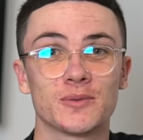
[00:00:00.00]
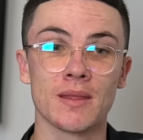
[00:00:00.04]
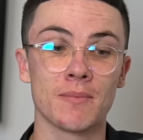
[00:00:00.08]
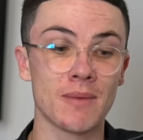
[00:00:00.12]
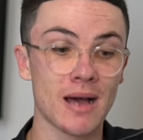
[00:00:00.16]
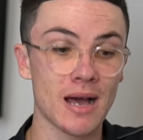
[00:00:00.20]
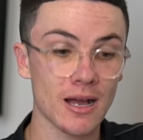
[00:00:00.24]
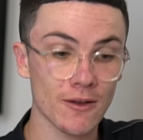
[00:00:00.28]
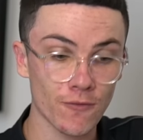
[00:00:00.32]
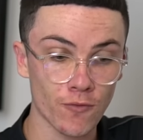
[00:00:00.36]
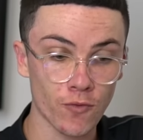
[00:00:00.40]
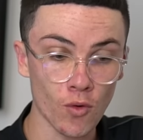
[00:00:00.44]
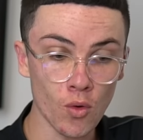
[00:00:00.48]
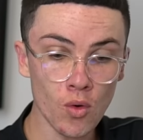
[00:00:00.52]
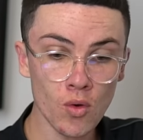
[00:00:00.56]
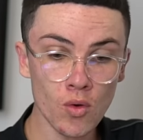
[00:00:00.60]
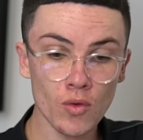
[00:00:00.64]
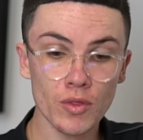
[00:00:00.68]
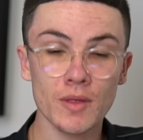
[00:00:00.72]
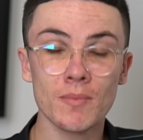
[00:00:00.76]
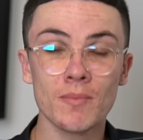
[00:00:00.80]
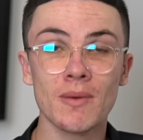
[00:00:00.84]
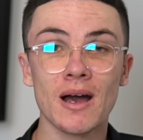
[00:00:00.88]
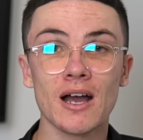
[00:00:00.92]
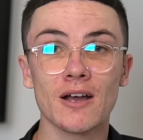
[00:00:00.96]
The Mark IV,
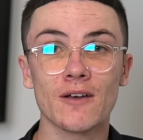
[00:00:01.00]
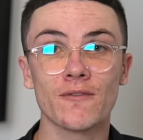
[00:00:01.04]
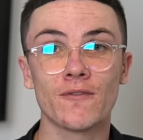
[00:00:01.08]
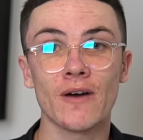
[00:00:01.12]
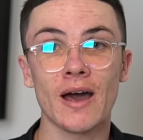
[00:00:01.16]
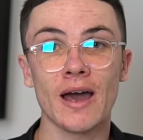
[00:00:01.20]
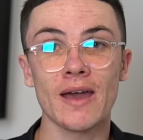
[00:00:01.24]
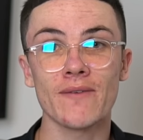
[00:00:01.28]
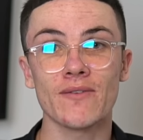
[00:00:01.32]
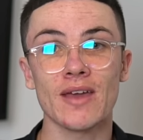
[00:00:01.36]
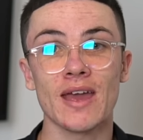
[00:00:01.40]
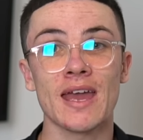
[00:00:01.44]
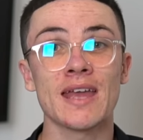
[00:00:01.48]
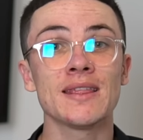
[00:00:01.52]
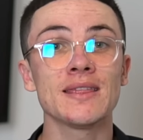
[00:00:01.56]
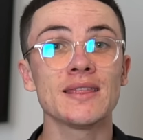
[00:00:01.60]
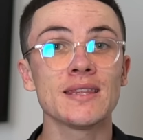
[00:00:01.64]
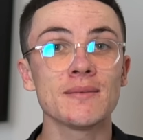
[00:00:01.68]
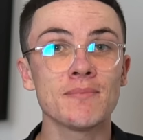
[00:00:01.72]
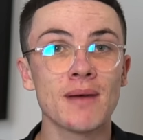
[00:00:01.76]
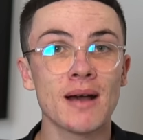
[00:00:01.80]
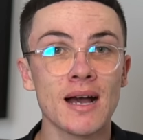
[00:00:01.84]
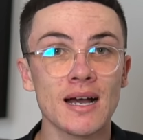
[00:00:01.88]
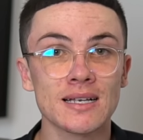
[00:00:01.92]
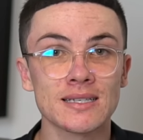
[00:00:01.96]
the Mark V, and the
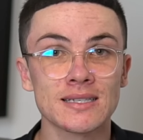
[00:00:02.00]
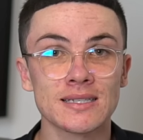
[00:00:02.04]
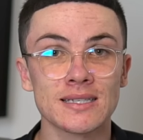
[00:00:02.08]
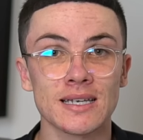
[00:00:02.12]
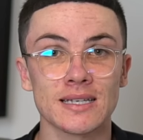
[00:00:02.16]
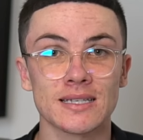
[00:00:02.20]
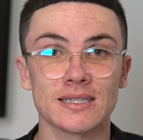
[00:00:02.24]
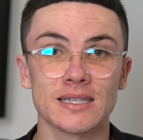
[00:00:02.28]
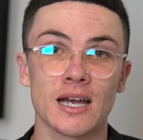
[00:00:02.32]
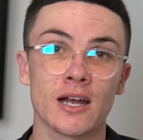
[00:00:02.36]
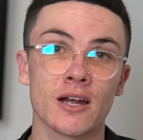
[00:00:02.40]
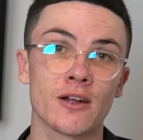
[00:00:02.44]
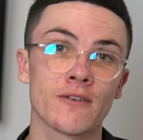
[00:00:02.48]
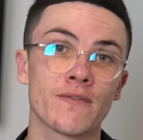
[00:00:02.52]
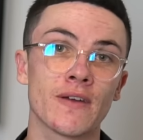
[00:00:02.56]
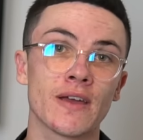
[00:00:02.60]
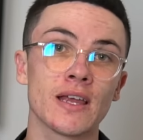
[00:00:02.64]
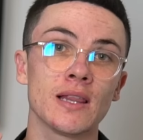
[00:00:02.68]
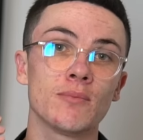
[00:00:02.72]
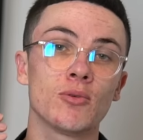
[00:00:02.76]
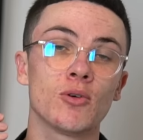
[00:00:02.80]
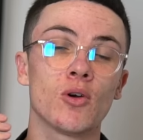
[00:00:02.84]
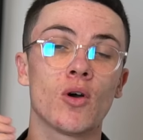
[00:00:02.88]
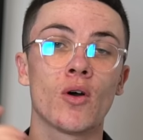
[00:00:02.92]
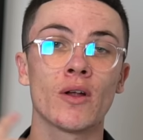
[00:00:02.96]
Mark VI are
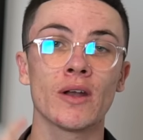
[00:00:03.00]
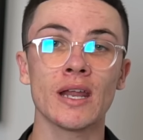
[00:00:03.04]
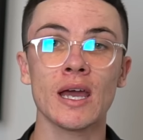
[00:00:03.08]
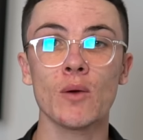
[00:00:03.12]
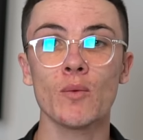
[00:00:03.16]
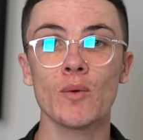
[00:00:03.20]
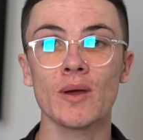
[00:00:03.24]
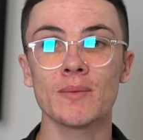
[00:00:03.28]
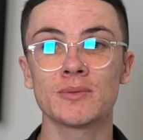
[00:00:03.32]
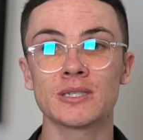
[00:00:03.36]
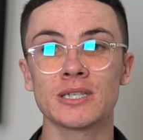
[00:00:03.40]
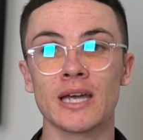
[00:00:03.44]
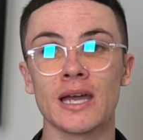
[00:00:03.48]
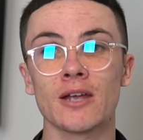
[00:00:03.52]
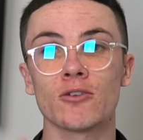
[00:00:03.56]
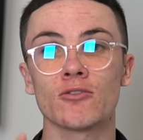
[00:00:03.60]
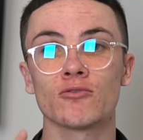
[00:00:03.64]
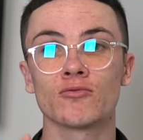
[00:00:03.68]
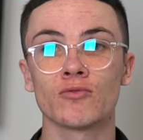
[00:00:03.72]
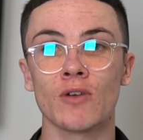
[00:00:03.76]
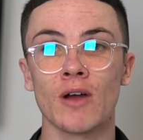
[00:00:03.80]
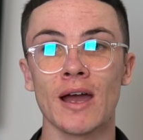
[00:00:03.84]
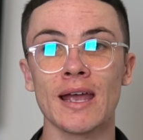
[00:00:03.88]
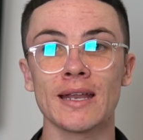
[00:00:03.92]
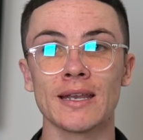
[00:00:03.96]
available on our website
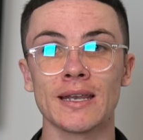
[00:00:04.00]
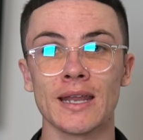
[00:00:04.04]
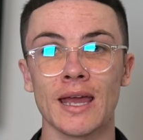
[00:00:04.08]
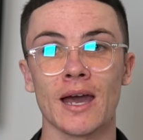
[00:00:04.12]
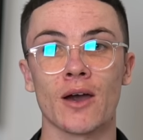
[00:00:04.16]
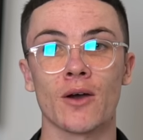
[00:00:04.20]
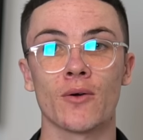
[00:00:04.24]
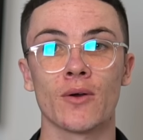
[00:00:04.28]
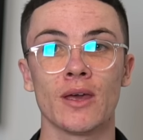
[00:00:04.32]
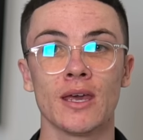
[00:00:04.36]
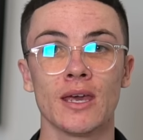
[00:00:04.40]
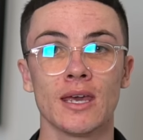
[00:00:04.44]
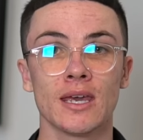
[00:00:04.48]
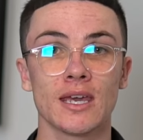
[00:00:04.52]
right now.